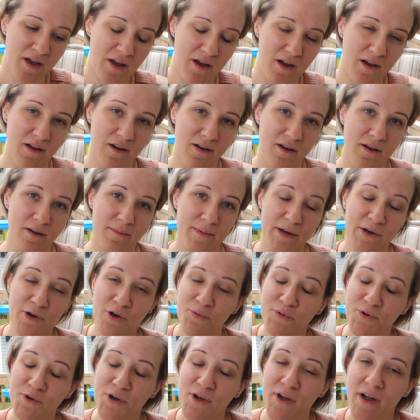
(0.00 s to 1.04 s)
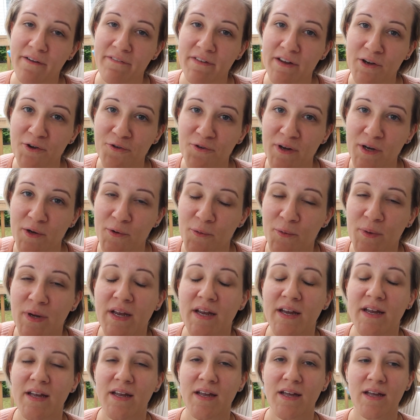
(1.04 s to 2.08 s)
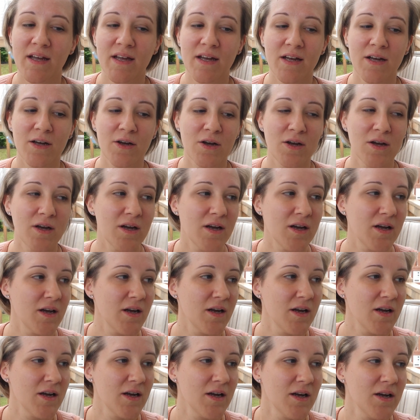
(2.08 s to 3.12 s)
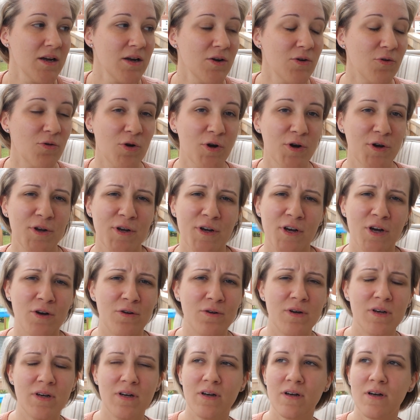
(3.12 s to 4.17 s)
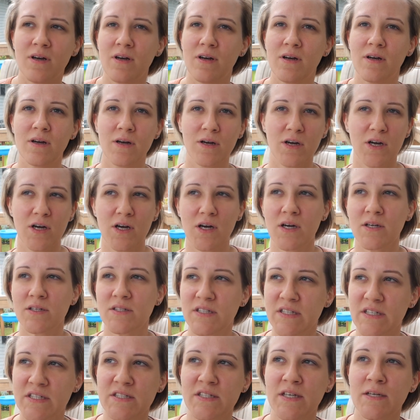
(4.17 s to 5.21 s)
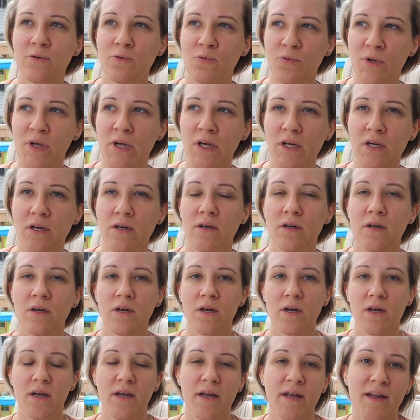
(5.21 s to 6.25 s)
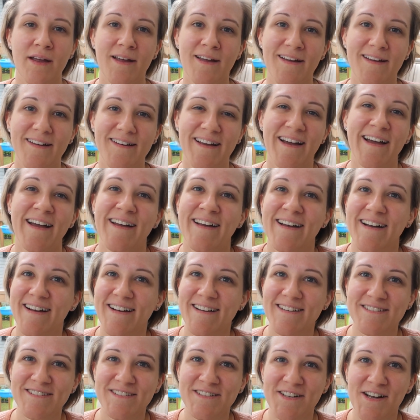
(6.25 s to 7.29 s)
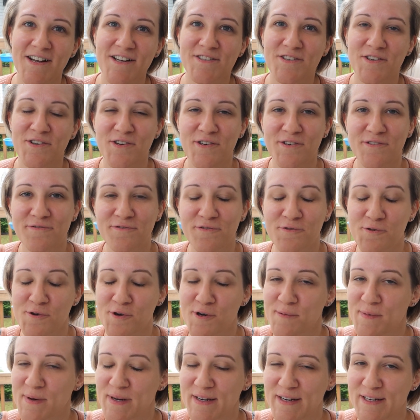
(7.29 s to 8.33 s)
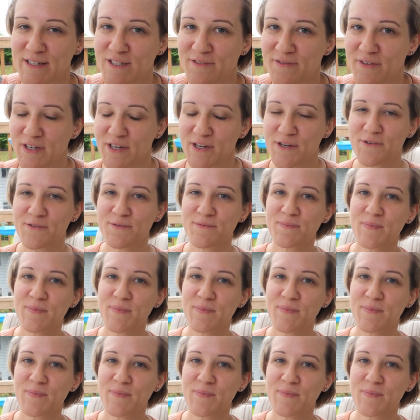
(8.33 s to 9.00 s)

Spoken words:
and I hope you all have a great week, or, you know, a decent week, and I'll see you guys all for my next video.